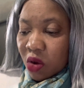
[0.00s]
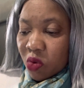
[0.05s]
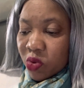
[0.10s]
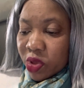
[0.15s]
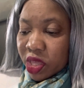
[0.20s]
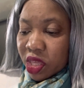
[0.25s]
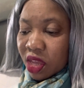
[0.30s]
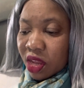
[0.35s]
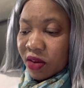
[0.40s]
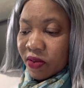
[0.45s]
we
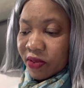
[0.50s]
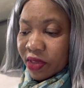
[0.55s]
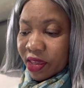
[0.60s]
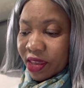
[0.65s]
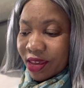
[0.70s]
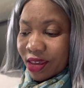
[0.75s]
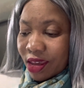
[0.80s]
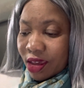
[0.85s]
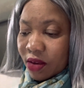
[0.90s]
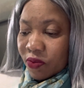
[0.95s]
can
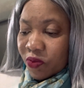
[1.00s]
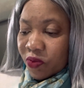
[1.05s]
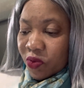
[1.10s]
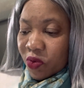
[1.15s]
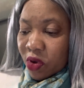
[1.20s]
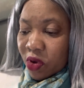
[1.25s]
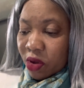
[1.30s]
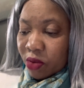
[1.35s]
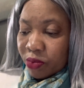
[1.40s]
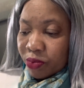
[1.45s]
get
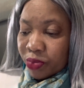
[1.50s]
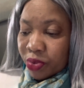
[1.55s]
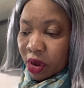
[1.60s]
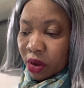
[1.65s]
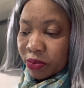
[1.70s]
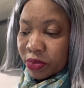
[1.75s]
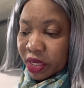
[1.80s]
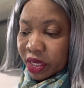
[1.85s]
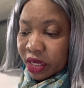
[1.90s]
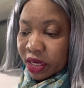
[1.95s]
from
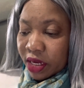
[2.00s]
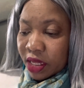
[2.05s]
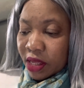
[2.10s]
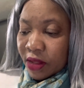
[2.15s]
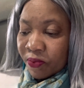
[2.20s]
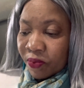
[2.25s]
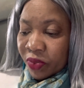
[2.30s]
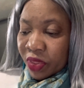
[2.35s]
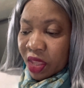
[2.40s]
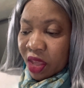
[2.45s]

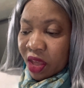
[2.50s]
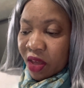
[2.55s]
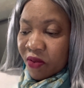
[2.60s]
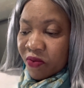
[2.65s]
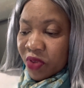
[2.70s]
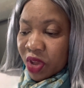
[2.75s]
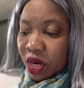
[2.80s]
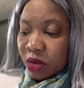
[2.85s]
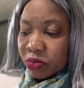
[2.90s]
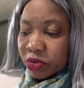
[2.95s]
publicly
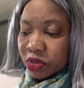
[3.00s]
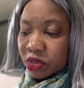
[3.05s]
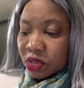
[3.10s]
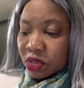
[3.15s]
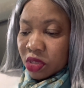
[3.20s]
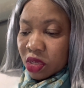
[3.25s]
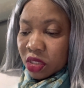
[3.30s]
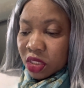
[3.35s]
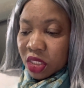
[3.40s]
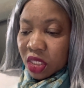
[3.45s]
available
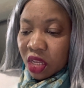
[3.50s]
source.